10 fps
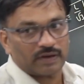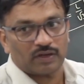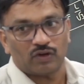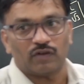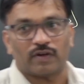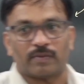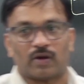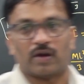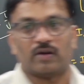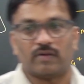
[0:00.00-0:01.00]
uniform
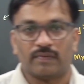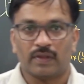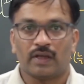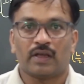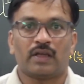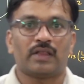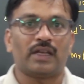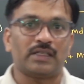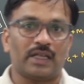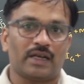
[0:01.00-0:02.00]
rod now. There is
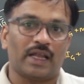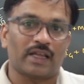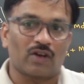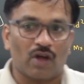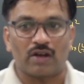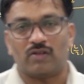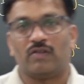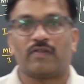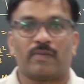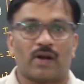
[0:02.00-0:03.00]
a like a
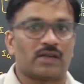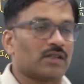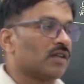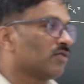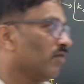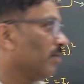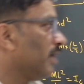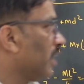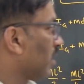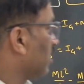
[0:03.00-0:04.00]
non-uniform rods also will be
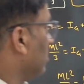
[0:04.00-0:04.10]
there.